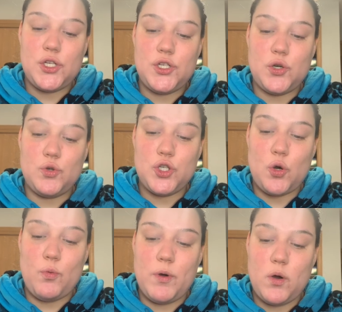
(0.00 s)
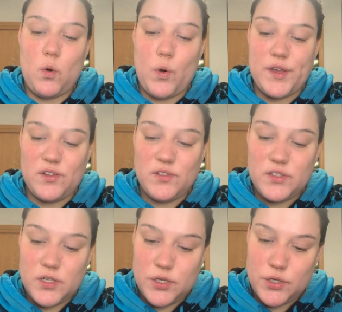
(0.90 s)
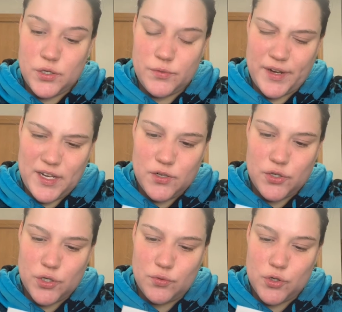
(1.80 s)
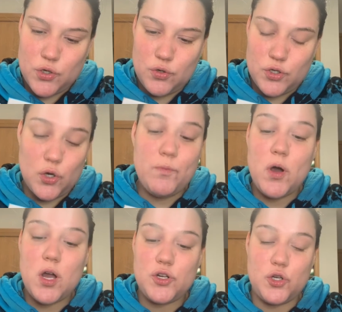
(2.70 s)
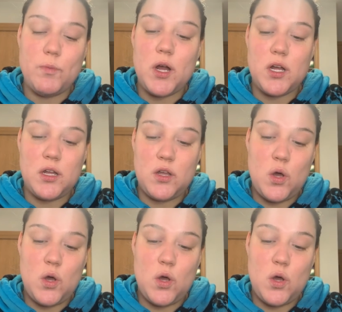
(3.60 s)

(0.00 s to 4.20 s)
jojoba oils, right? Jojoba?